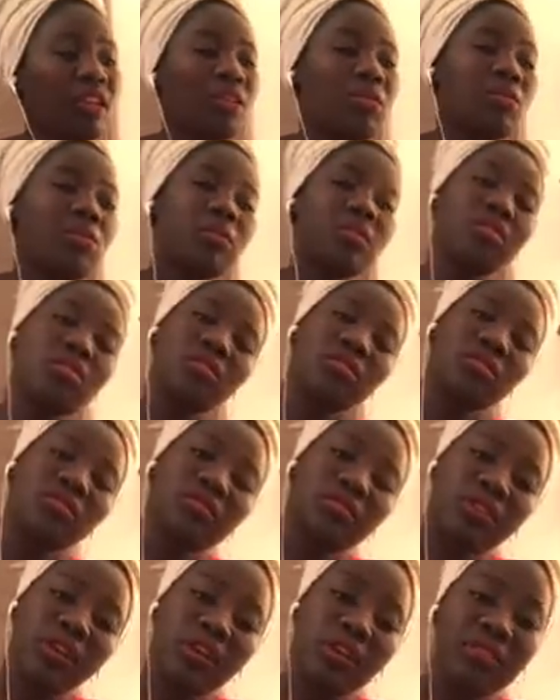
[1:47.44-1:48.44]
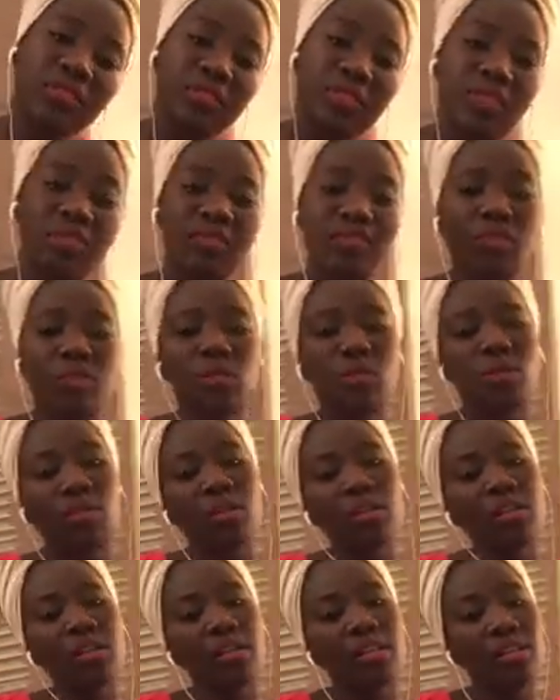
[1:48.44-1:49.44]
What's your favorite
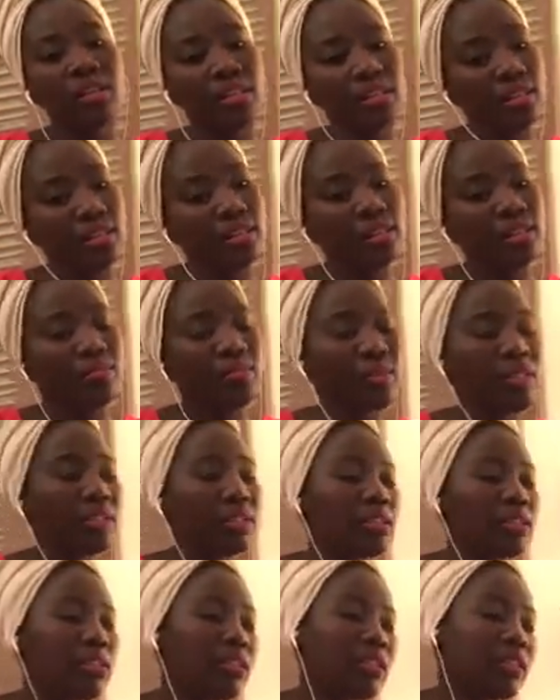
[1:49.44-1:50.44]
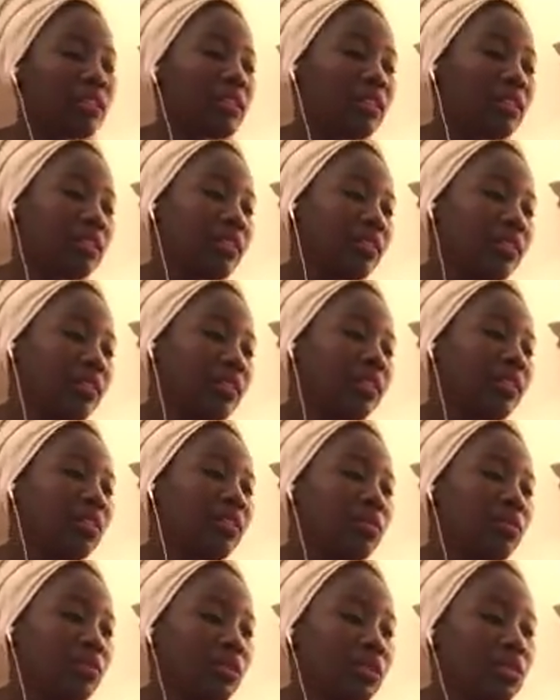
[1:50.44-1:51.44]
food in Pakistan?
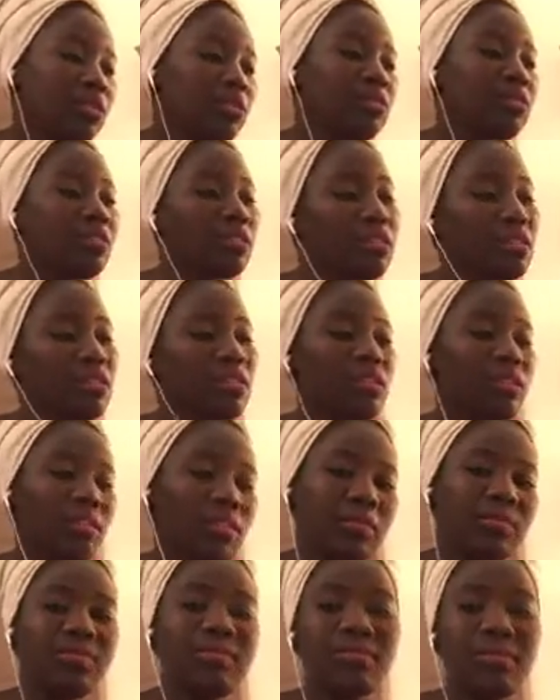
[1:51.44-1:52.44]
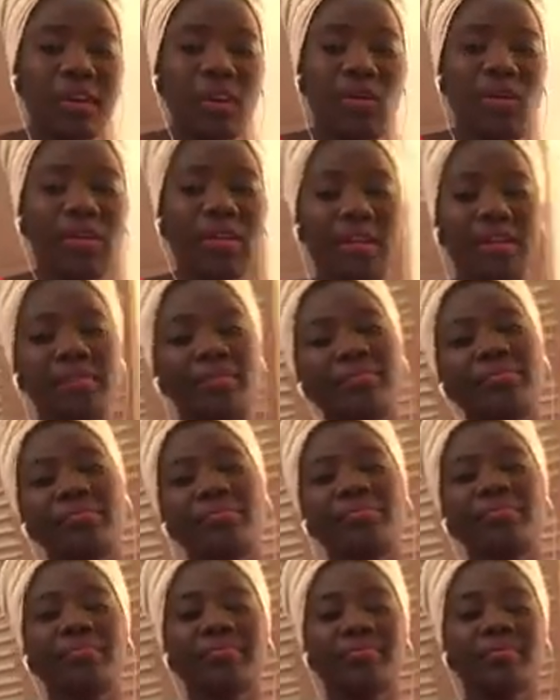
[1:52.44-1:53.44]
What do you dislike? Okay,
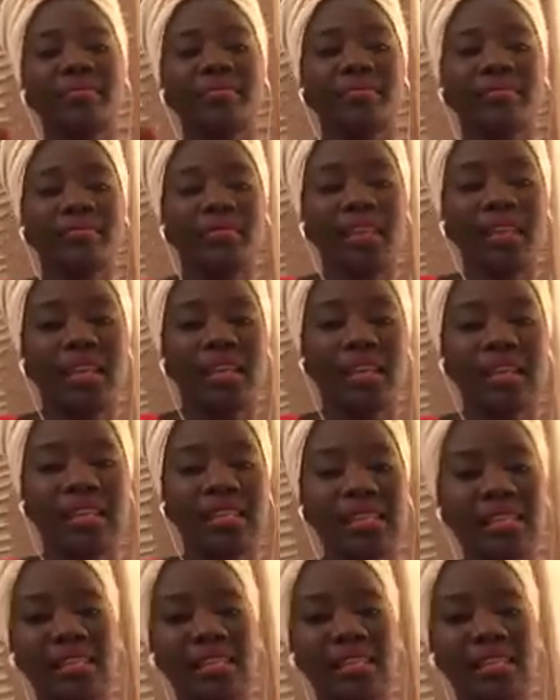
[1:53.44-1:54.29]
let's